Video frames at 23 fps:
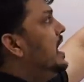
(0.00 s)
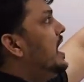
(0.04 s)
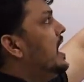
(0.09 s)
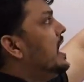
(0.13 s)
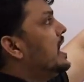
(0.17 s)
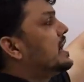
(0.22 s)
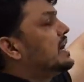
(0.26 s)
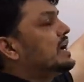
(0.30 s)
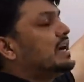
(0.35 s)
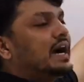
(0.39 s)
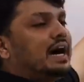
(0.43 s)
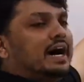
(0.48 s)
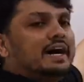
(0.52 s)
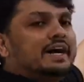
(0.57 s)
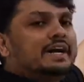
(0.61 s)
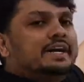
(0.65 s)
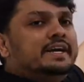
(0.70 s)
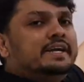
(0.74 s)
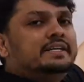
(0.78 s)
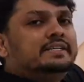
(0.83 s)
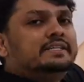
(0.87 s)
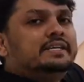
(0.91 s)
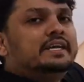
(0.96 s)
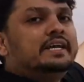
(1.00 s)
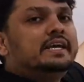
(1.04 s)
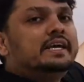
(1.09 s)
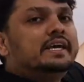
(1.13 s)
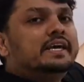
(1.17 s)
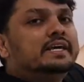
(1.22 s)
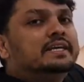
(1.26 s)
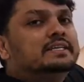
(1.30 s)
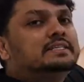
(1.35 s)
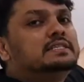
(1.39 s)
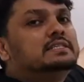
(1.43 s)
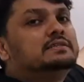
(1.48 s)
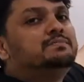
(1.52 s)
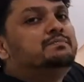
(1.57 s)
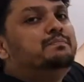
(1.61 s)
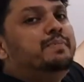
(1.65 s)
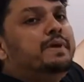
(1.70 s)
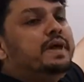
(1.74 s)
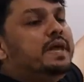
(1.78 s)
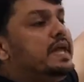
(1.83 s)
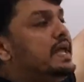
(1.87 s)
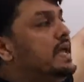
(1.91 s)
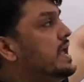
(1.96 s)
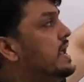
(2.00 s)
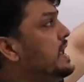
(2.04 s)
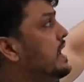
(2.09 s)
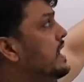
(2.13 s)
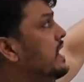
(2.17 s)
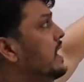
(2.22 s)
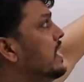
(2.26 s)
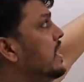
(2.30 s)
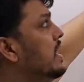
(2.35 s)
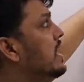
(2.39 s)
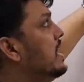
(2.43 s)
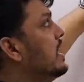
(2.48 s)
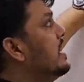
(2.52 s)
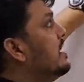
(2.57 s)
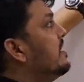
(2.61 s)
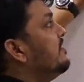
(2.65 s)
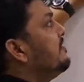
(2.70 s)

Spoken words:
A kite is being,